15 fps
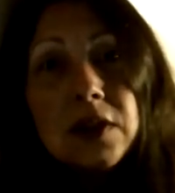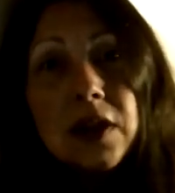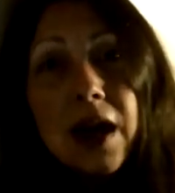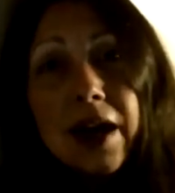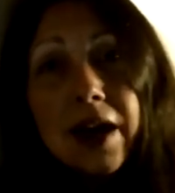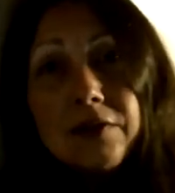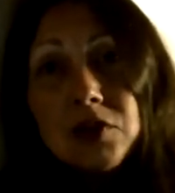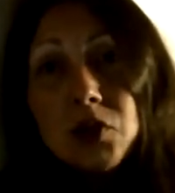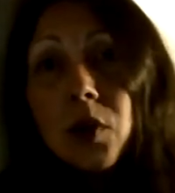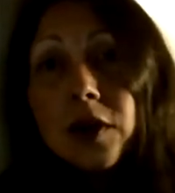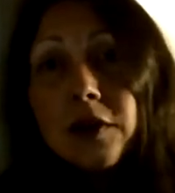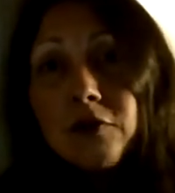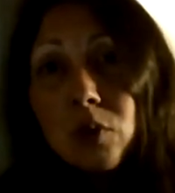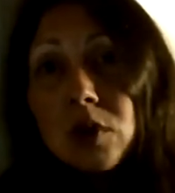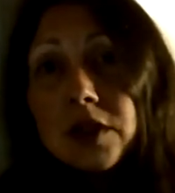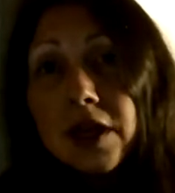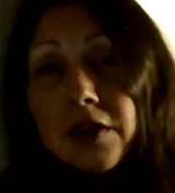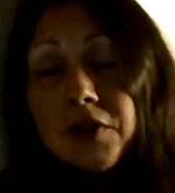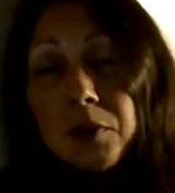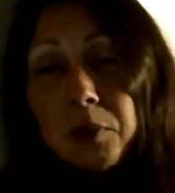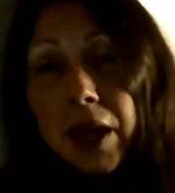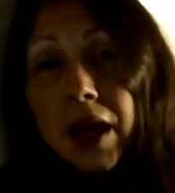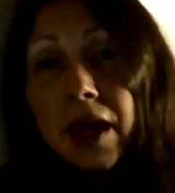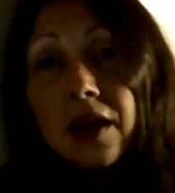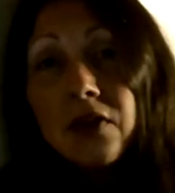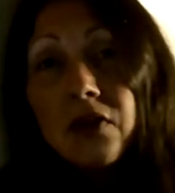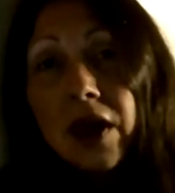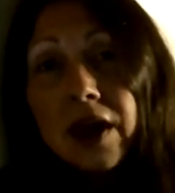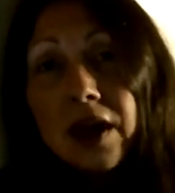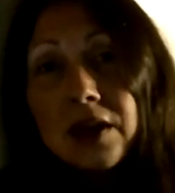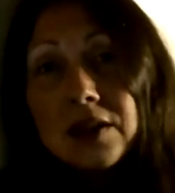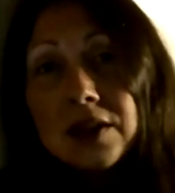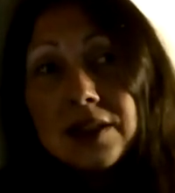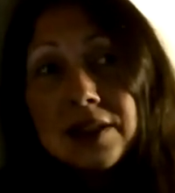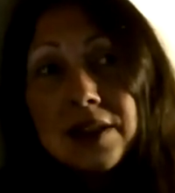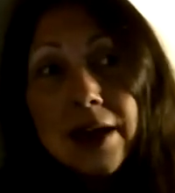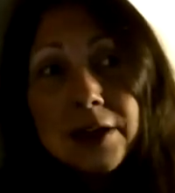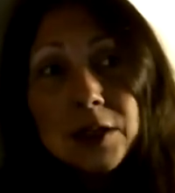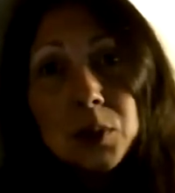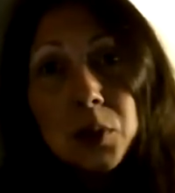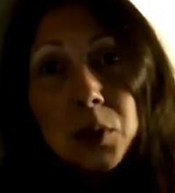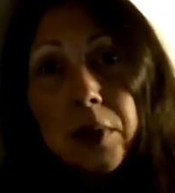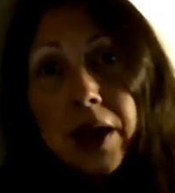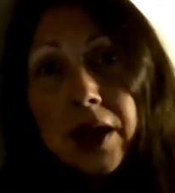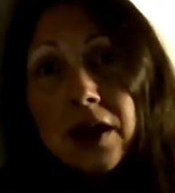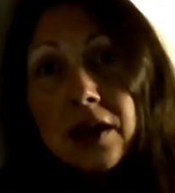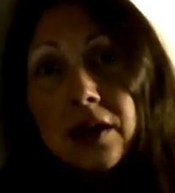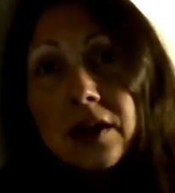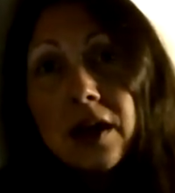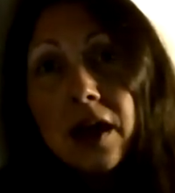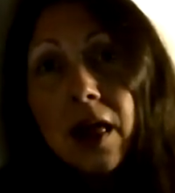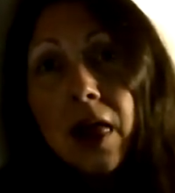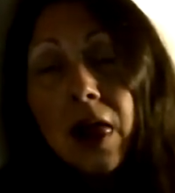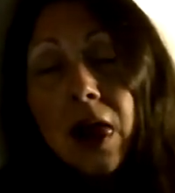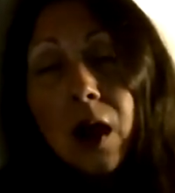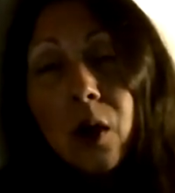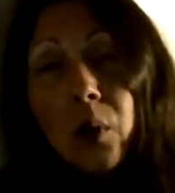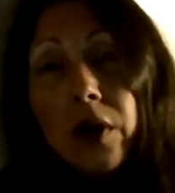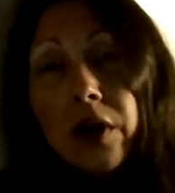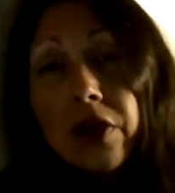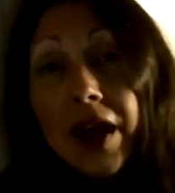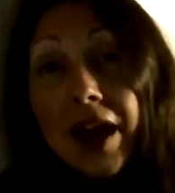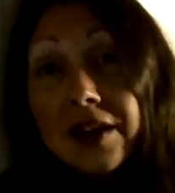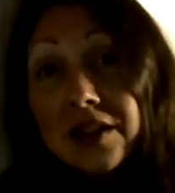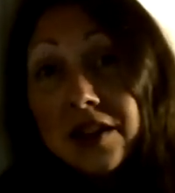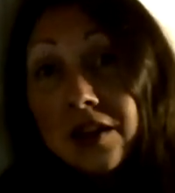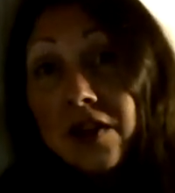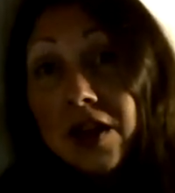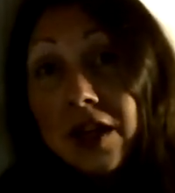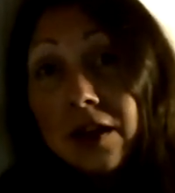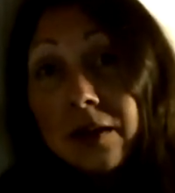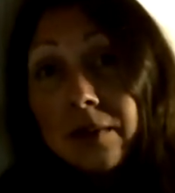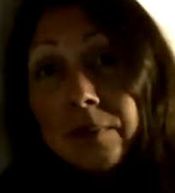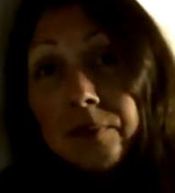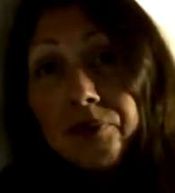I have 24/7 pain that gets exacerbated with activity.